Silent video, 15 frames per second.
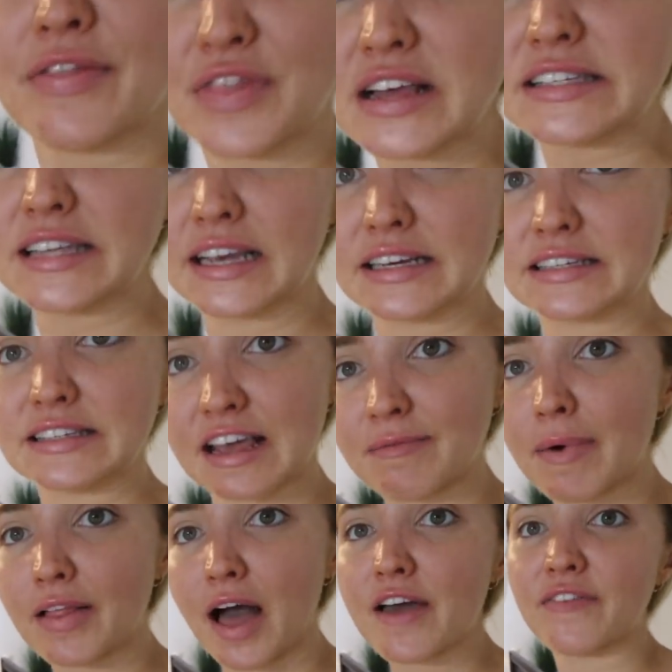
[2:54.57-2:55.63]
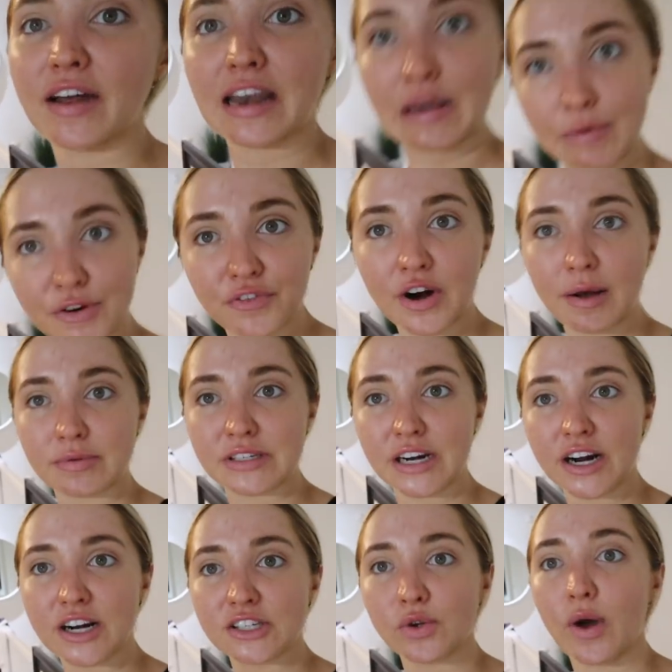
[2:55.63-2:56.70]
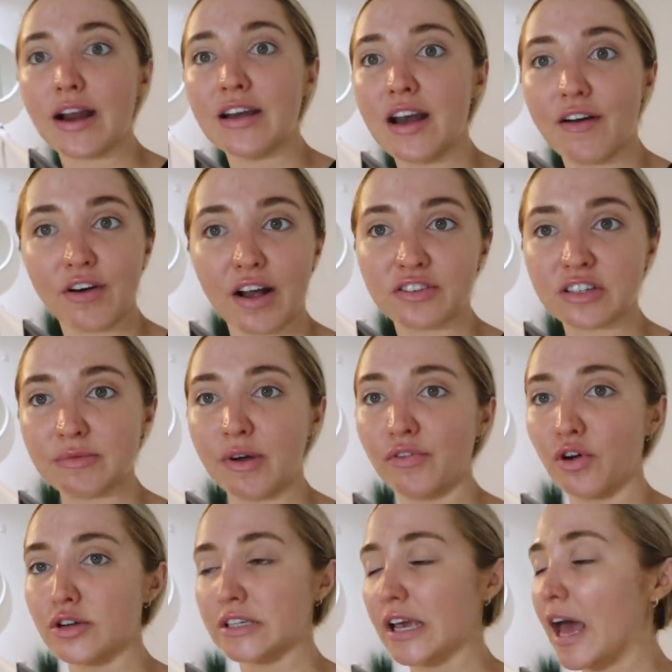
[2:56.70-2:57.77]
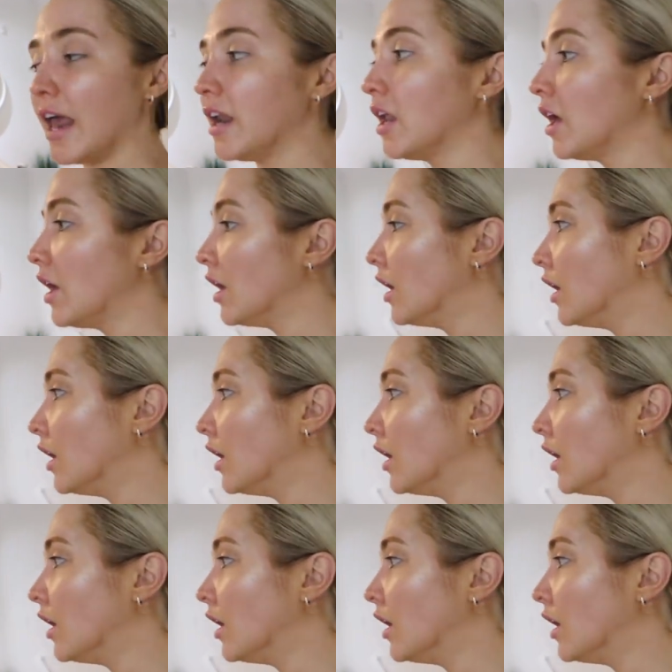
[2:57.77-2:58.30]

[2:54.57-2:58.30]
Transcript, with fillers: this thing has saved my life. I need one for upstairs so I never have to clean my floors again.